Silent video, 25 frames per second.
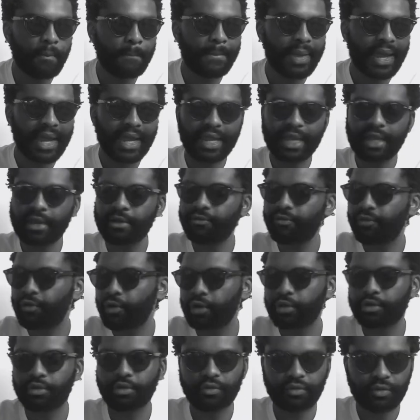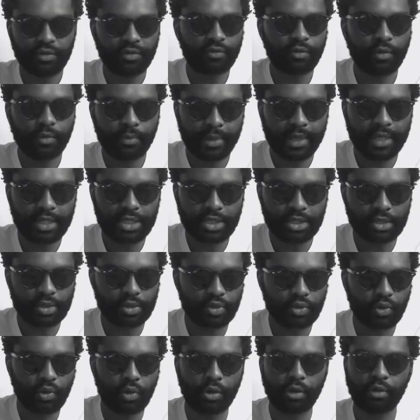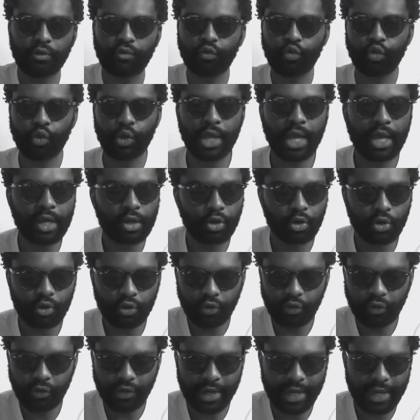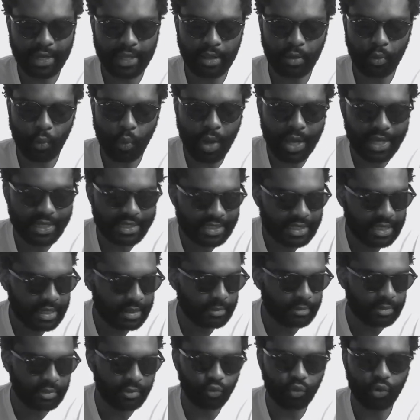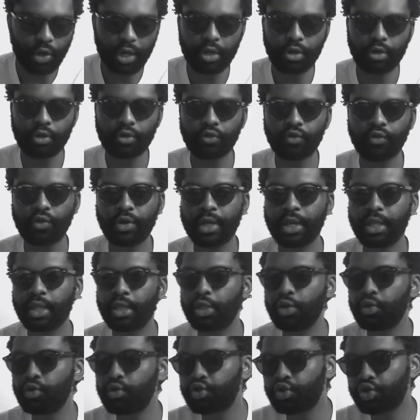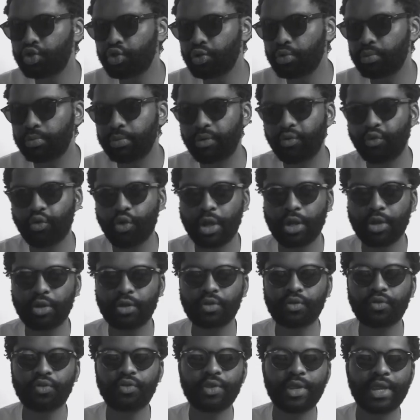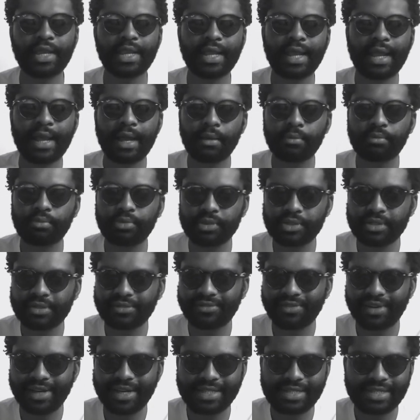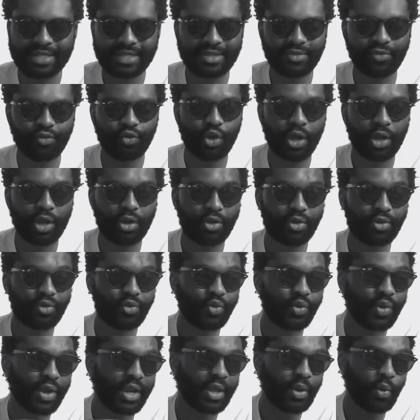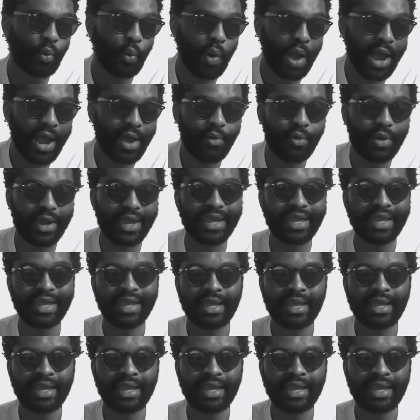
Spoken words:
back and forth of information. So if we are not creating WhatsApp, if we are not creating YouTube, if we are not creating Apple devices, if we are not creating Huawei,